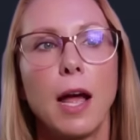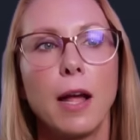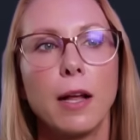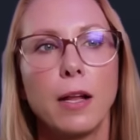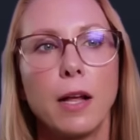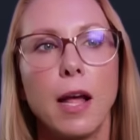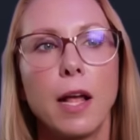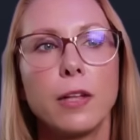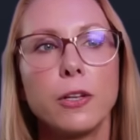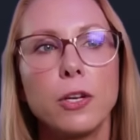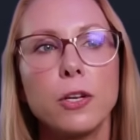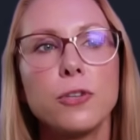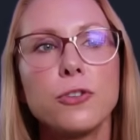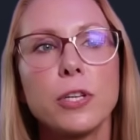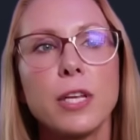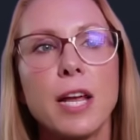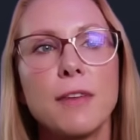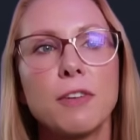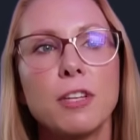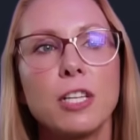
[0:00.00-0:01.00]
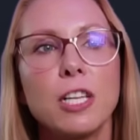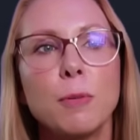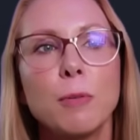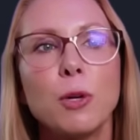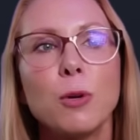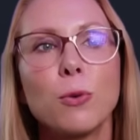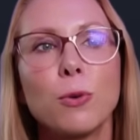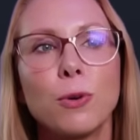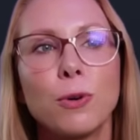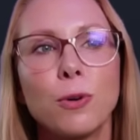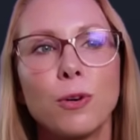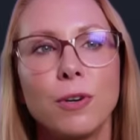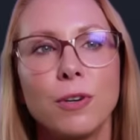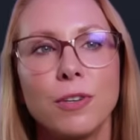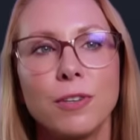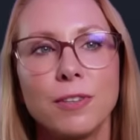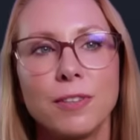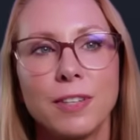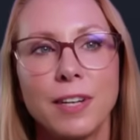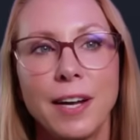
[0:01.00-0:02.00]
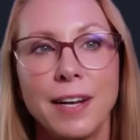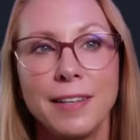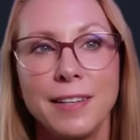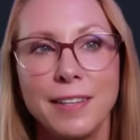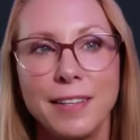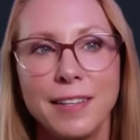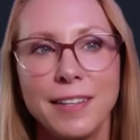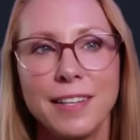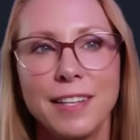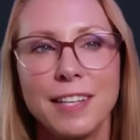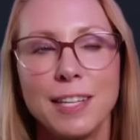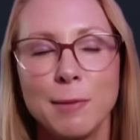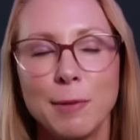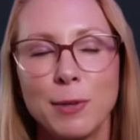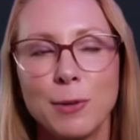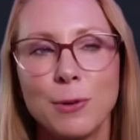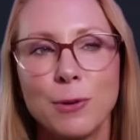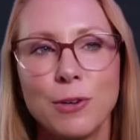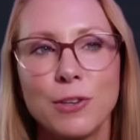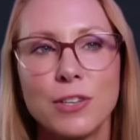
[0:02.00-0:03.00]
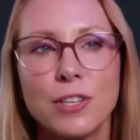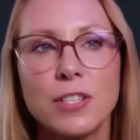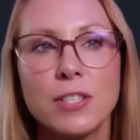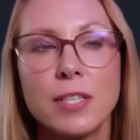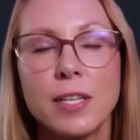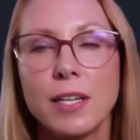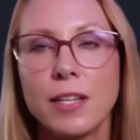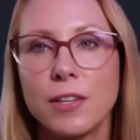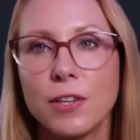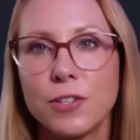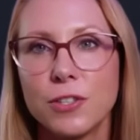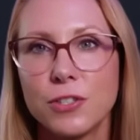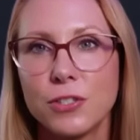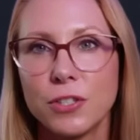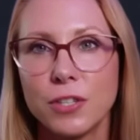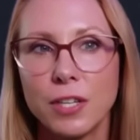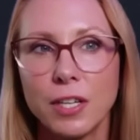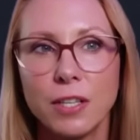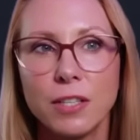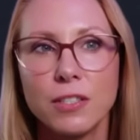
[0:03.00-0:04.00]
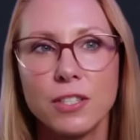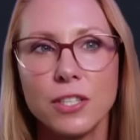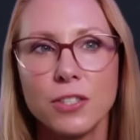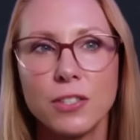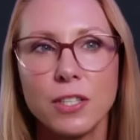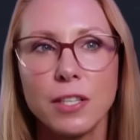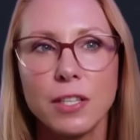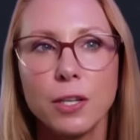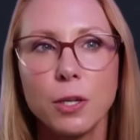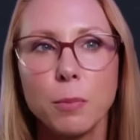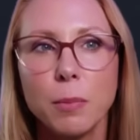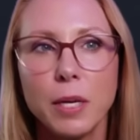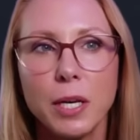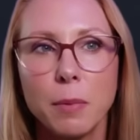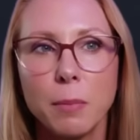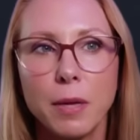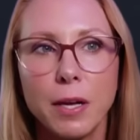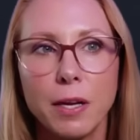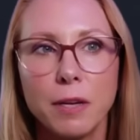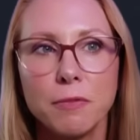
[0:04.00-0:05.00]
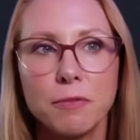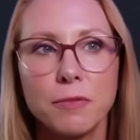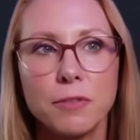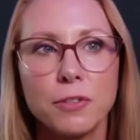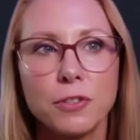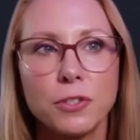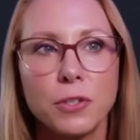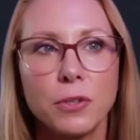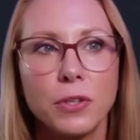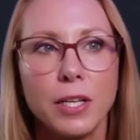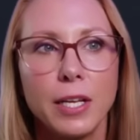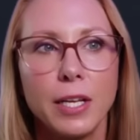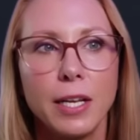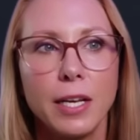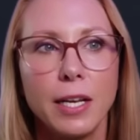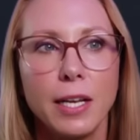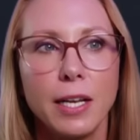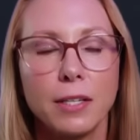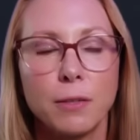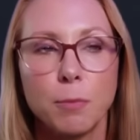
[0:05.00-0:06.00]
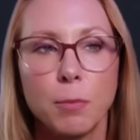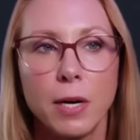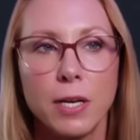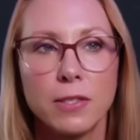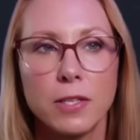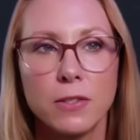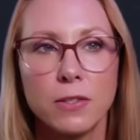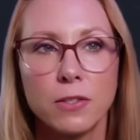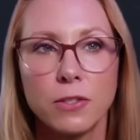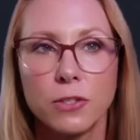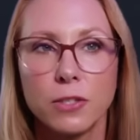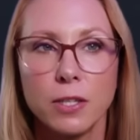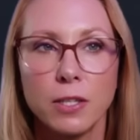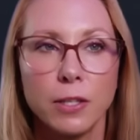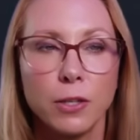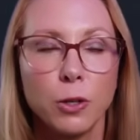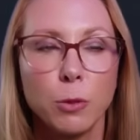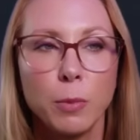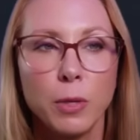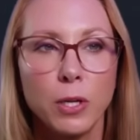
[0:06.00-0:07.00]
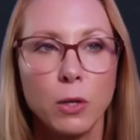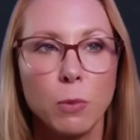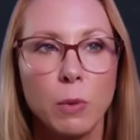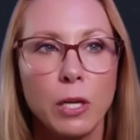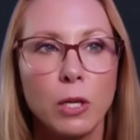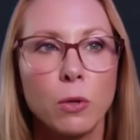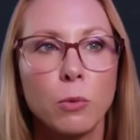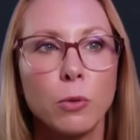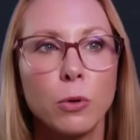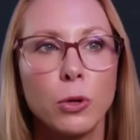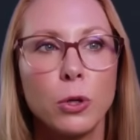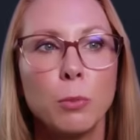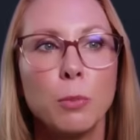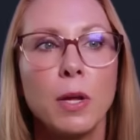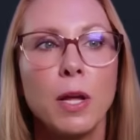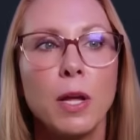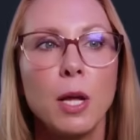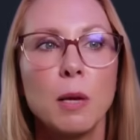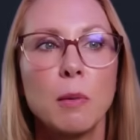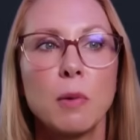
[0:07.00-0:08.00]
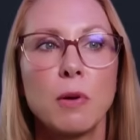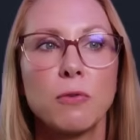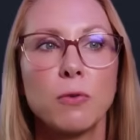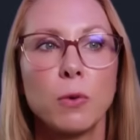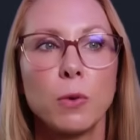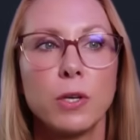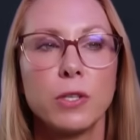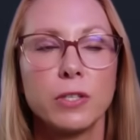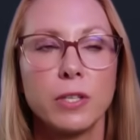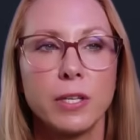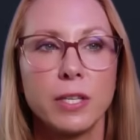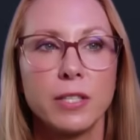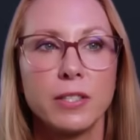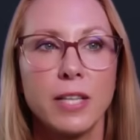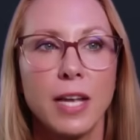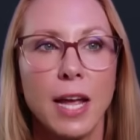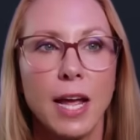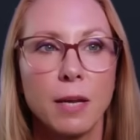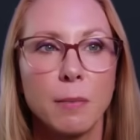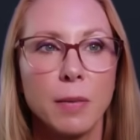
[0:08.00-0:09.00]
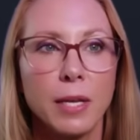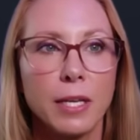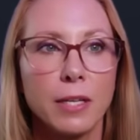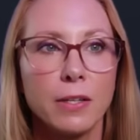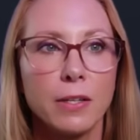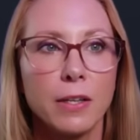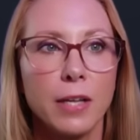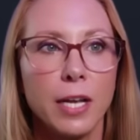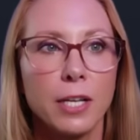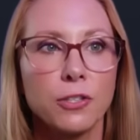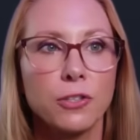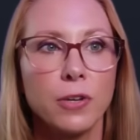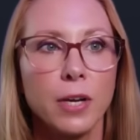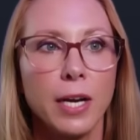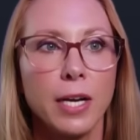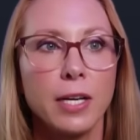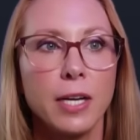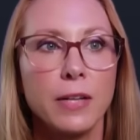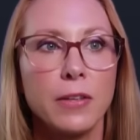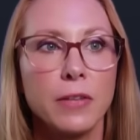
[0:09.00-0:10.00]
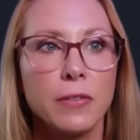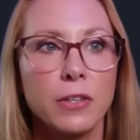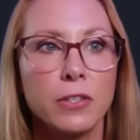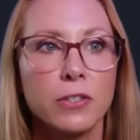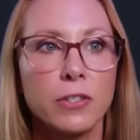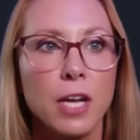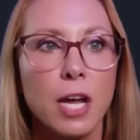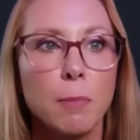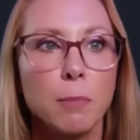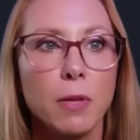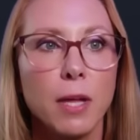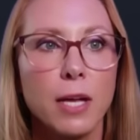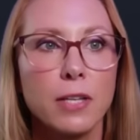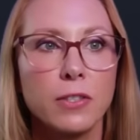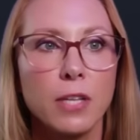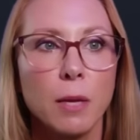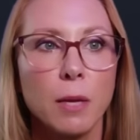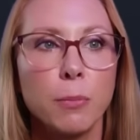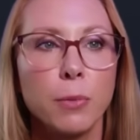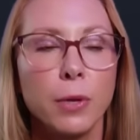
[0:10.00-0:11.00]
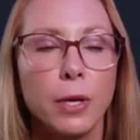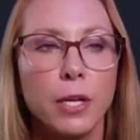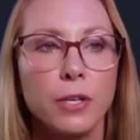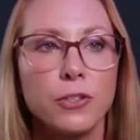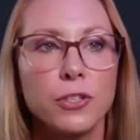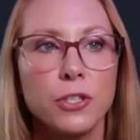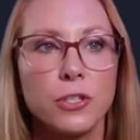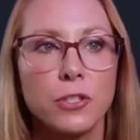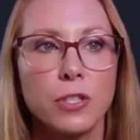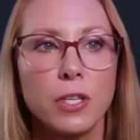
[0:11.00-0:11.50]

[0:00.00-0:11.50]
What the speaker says: I'll usually have a limit order, ideally a limit order, just sitting there just a little bit above so that price has just a little bit of wiggle room before it's going to tag me into that trade. And then the stop loss, I put just